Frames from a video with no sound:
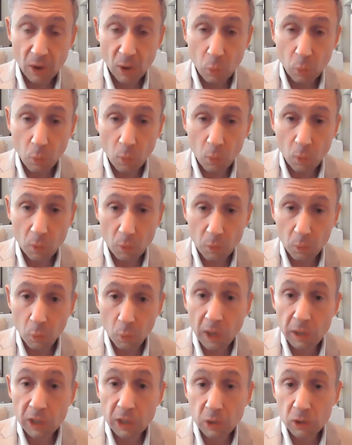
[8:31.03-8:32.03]

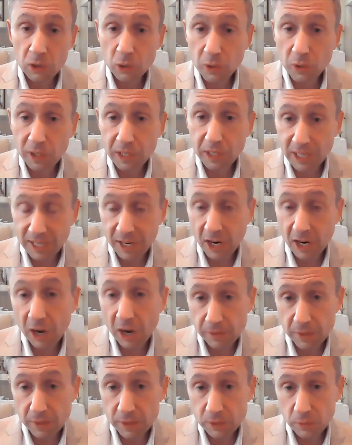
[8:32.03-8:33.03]
What are you doing in
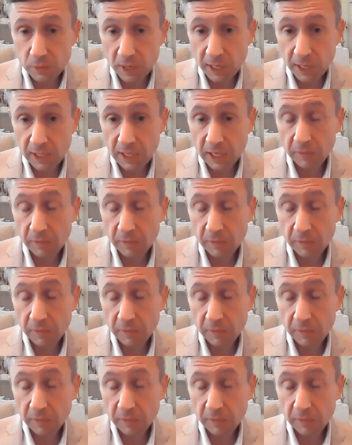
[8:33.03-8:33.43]
office, right?